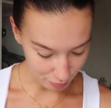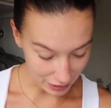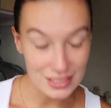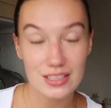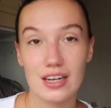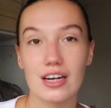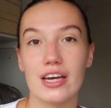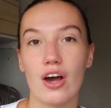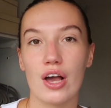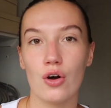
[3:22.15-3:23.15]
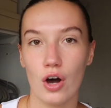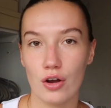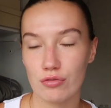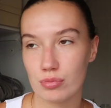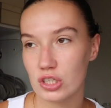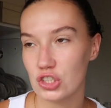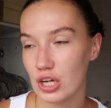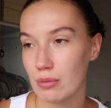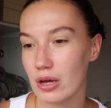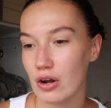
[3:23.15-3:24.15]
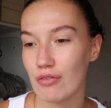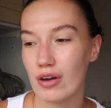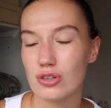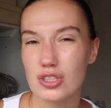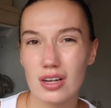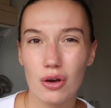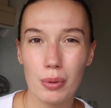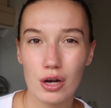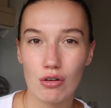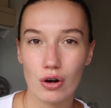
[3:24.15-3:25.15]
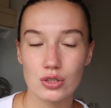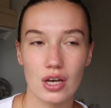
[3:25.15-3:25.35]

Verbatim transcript: Basically, I got home from the gym and I felt just a little bit gross.